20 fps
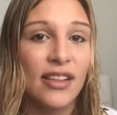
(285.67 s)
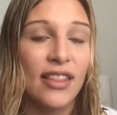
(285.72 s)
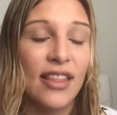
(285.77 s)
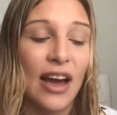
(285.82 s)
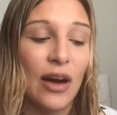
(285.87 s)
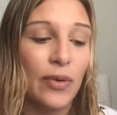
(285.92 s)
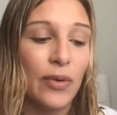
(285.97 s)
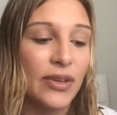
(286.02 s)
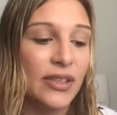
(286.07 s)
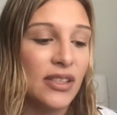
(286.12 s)

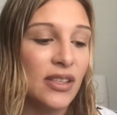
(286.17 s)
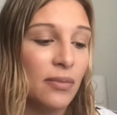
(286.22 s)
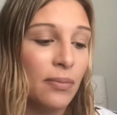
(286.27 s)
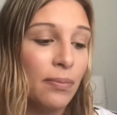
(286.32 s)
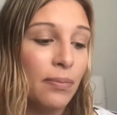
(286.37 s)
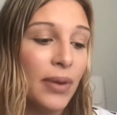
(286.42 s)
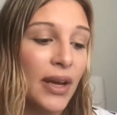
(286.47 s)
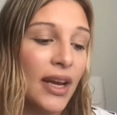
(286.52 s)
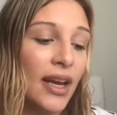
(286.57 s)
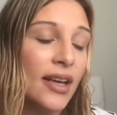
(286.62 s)
That was the
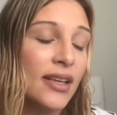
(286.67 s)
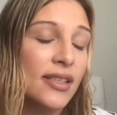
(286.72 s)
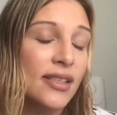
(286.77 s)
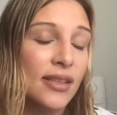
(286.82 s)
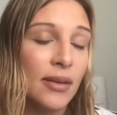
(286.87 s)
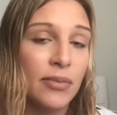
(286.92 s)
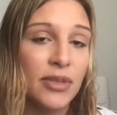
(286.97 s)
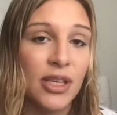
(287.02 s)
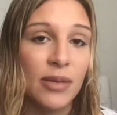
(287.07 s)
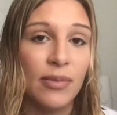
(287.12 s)
biggest
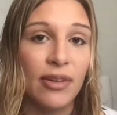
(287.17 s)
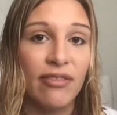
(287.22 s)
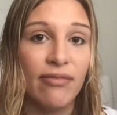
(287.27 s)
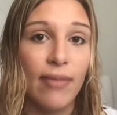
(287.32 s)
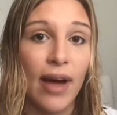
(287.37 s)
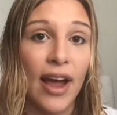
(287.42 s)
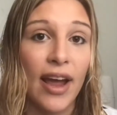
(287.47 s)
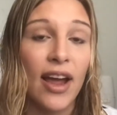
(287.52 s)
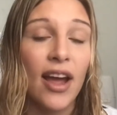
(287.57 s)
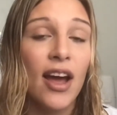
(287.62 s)
symptom of
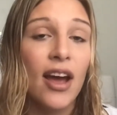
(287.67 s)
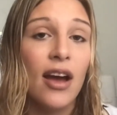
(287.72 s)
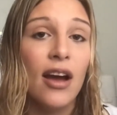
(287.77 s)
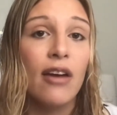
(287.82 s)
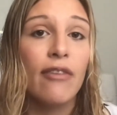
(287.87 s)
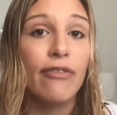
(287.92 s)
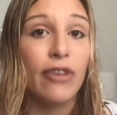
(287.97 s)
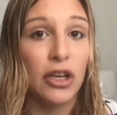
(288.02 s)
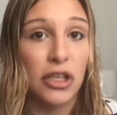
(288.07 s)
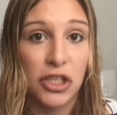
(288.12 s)
my
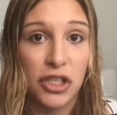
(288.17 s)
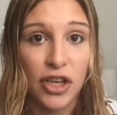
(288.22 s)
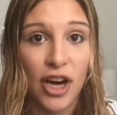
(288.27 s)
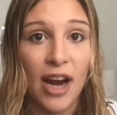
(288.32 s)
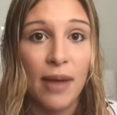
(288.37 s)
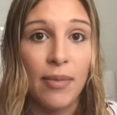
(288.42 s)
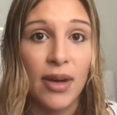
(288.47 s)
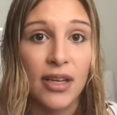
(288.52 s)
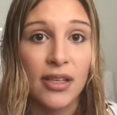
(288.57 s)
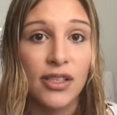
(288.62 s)
first
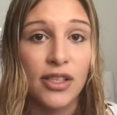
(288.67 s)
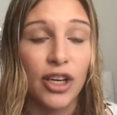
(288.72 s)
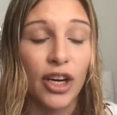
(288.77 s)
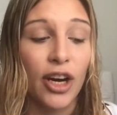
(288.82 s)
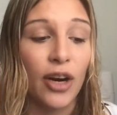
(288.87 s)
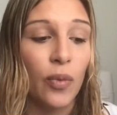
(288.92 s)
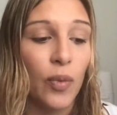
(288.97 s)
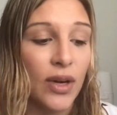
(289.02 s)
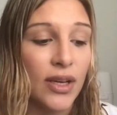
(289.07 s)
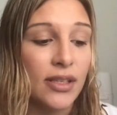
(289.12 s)

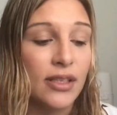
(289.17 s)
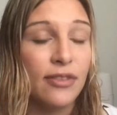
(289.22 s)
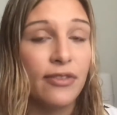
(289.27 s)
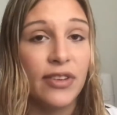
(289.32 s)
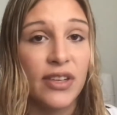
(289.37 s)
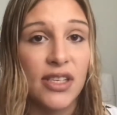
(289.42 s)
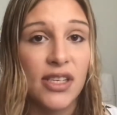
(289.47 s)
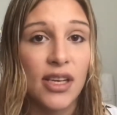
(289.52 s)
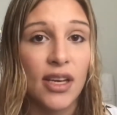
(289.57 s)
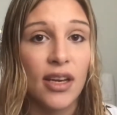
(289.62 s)
trimester, was
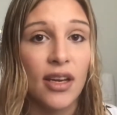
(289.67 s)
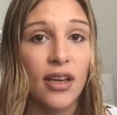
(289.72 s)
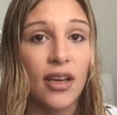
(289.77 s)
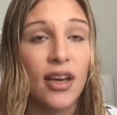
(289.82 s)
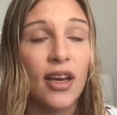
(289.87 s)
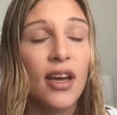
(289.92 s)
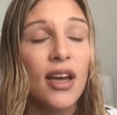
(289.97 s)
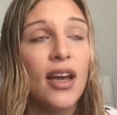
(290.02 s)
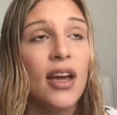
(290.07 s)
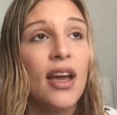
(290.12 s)
fatigue.